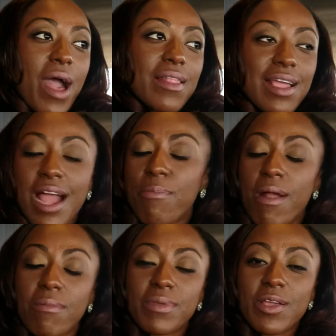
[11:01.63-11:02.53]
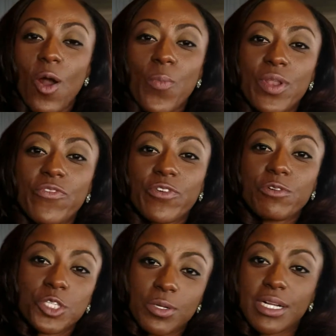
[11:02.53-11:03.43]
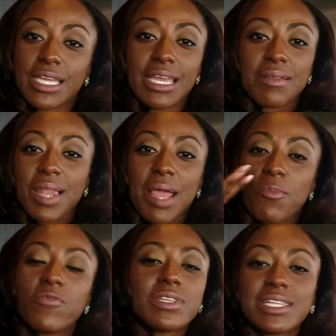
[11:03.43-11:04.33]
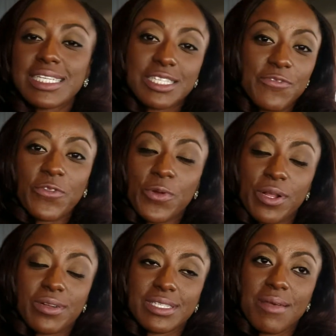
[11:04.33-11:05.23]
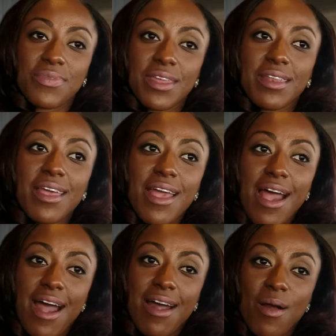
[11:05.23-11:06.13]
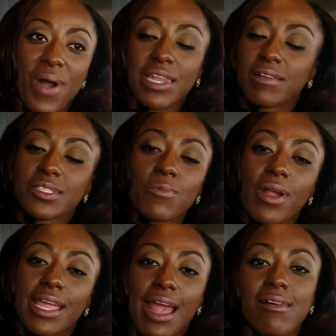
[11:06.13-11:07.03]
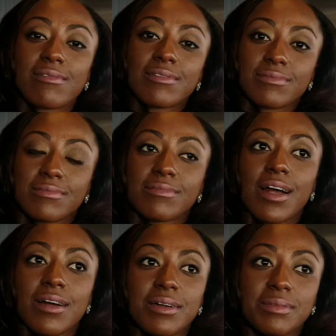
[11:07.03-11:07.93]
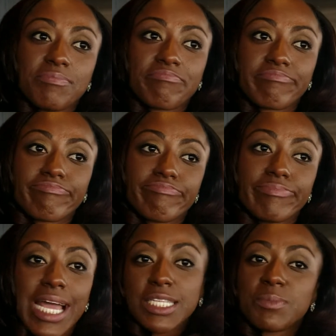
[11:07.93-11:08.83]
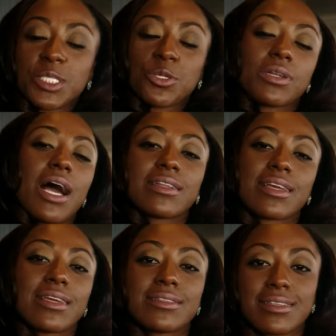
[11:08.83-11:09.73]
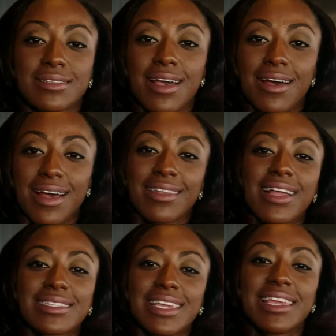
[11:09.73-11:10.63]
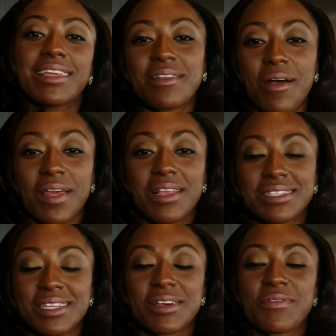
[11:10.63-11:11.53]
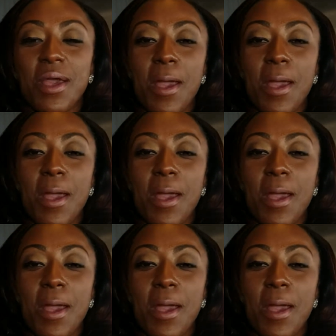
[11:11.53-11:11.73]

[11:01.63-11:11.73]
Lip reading: like I'll probably open a food truck and like move the desk in Florida or something. I love to work out. Not as much during the holidays because I like to eat and all that stuff.